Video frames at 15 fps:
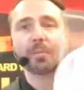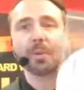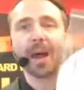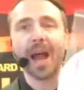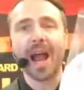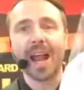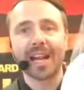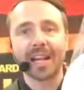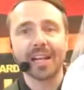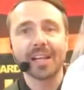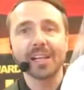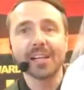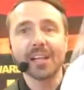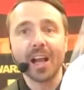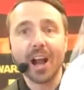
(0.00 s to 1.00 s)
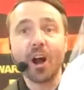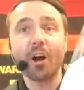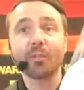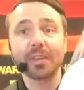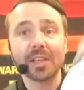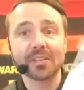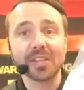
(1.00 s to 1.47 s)
pack on
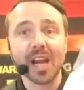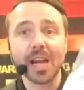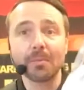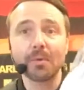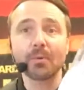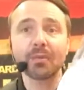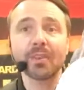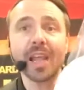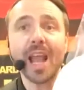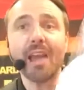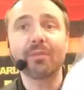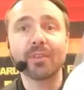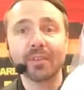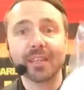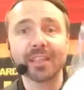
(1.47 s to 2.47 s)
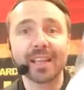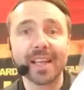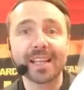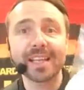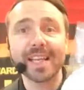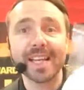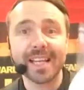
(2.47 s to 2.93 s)
their table with everything they
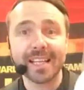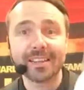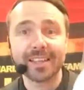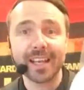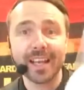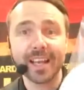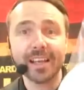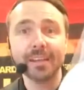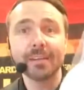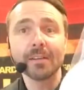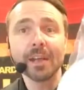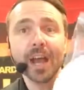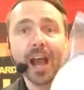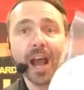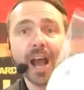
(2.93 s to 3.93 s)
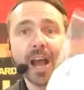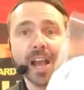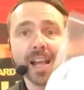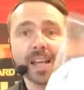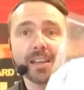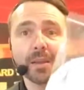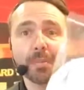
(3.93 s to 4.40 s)
need here
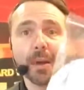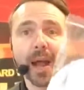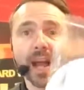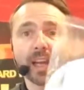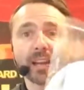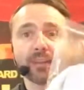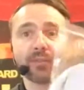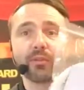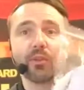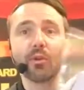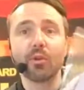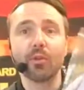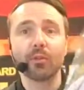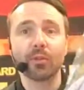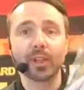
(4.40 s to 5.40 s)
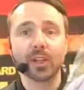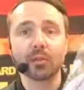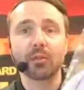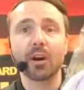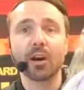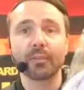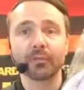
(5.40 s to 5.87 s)
in the pack for the
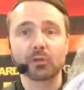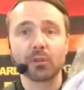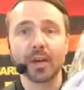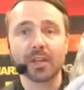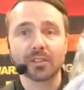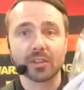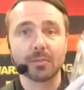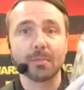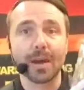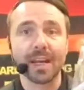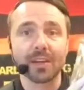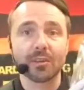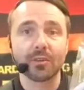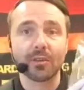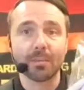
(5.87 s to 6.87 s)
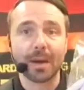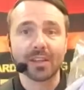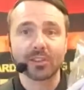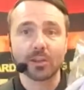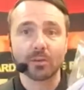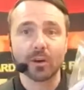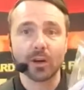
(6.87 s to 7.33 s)
craft tricks to make all the
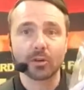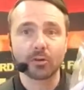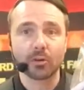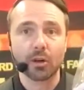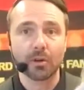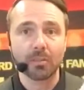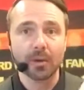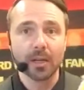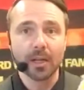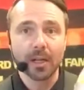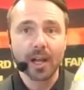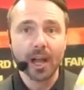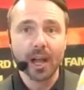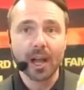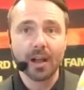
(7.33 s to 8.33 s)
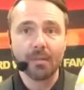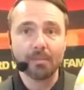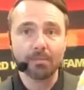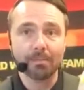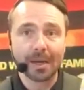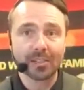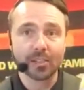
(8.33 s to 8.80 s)
magic workshop,
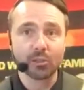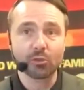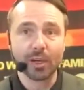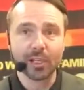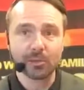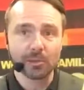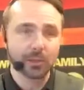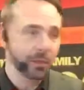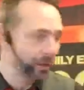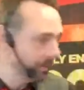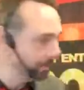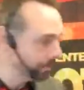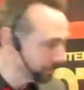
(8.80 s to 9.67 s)
magic tricks we're doing.